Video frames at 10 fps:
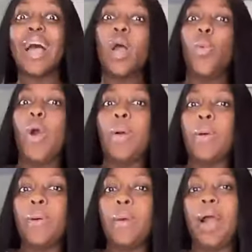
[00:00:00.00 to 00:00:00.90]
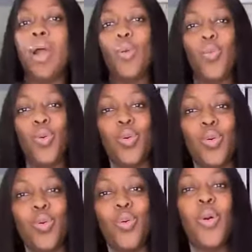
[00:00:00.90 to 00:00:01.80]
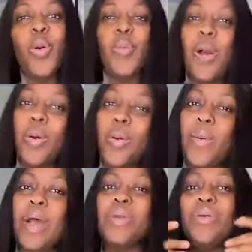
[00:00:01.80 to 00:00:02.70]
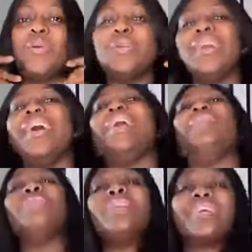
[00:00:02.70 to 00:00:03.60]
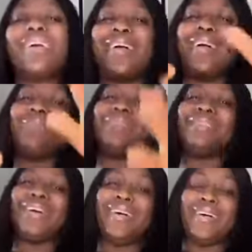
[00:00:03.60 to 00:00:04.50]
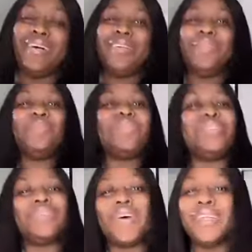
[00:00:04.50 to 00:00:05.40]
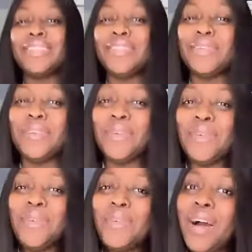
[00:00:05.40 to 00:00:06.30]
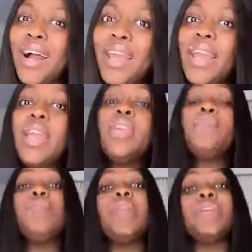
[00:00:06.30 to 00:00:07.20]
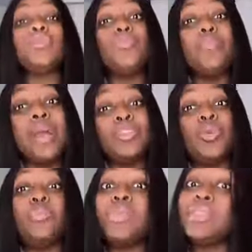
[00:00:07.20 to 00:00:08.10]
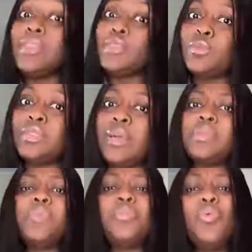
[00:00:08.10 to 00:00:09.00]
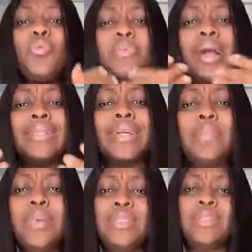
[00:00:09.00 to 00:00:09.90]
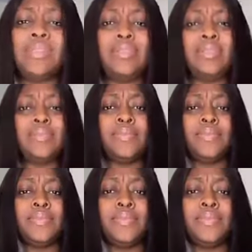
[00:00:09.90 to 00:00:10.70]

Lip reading: later. No, now Monica, calm down. Nobody's fighting you. All right, if you learn to mind your business, sometimes people will mind their business.